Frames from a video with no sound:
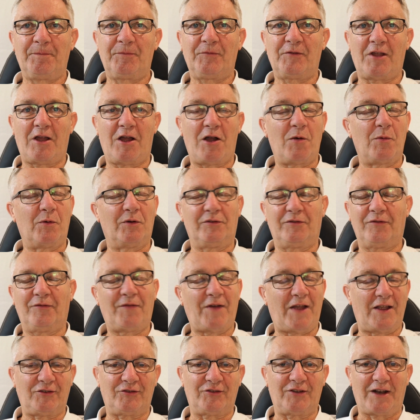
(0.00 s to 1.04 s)
Now, I was
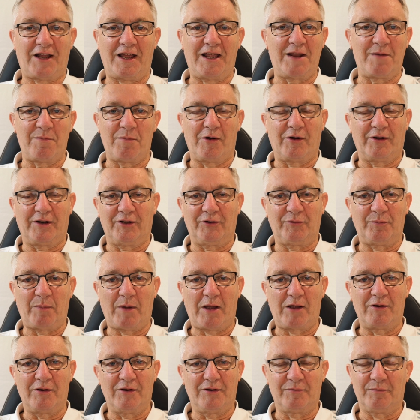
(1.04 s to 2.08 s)
fascinated by this
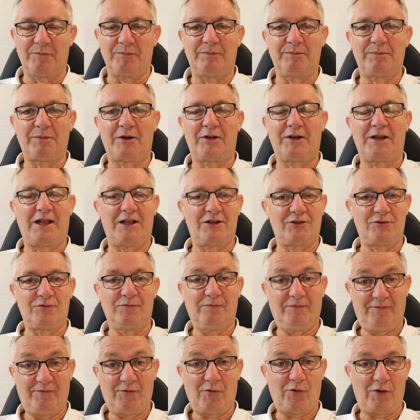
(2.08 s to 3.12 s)
boat and by the actual
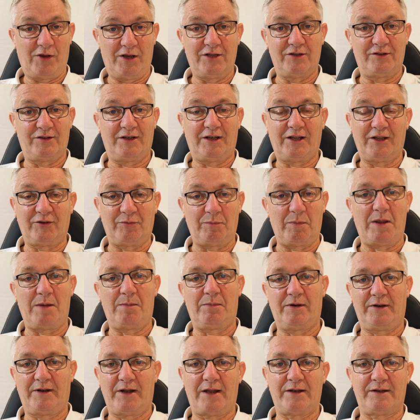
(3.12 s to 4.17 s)
voyage that these
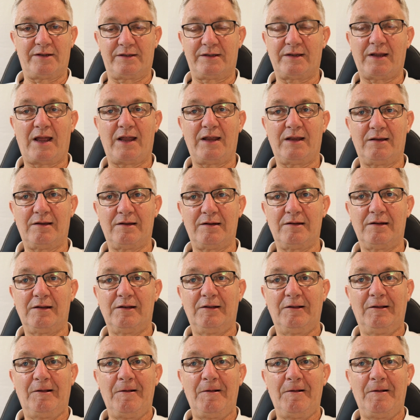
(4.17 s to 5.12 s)
people had undertaken,